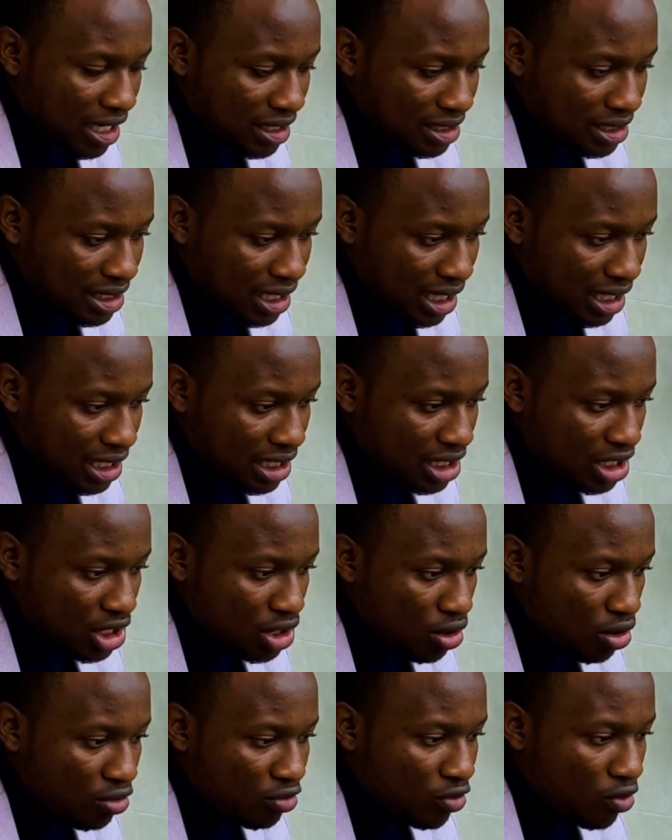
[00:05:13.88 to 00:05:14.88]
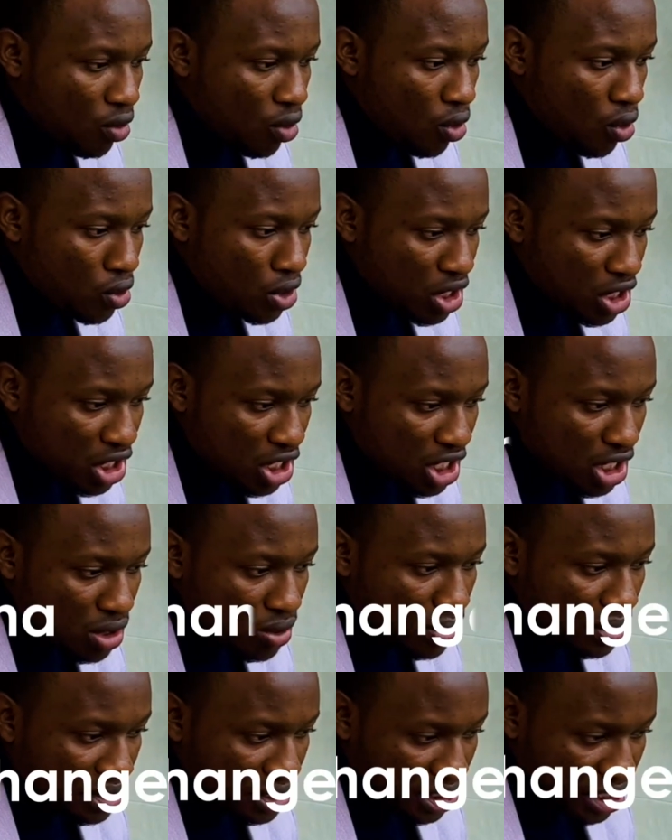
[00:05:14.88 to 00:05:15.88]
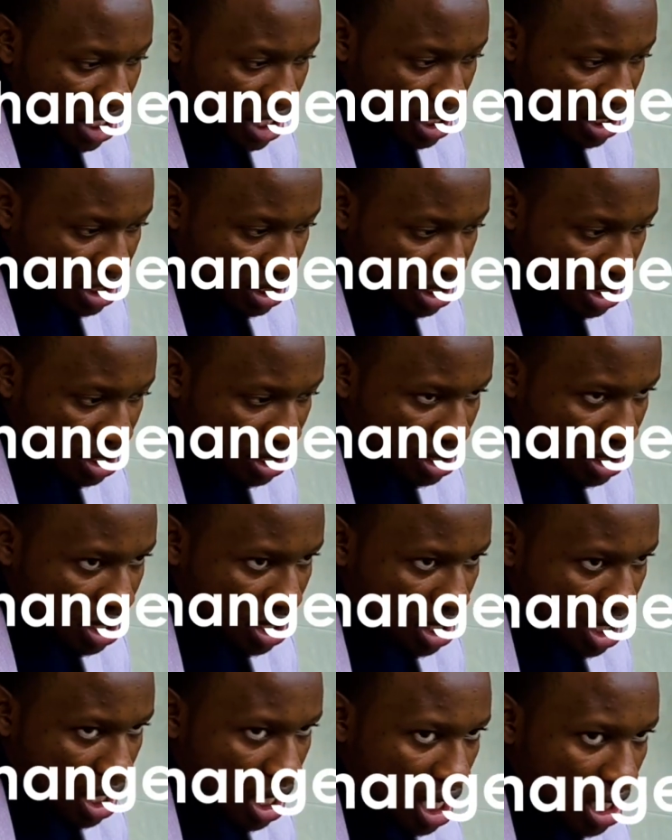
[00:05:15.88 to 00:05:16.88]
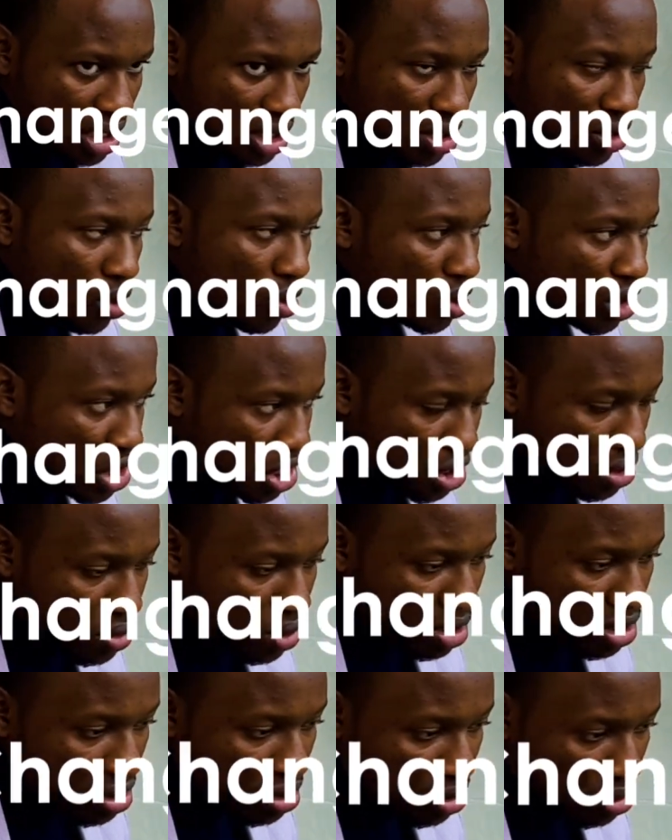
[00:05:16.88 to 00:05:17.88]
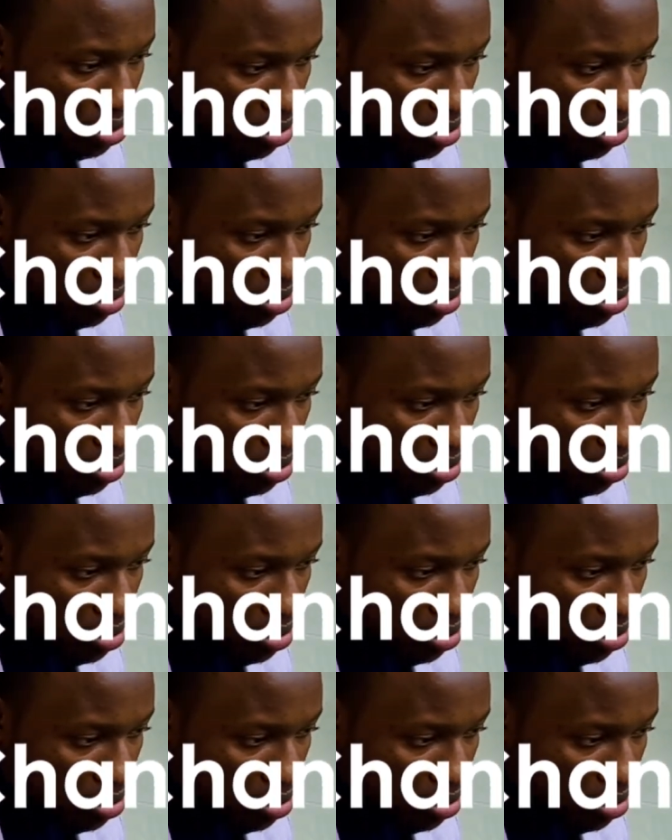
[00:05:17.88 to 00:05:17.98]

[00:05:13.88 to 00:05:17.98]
strategy of continuous change and continuous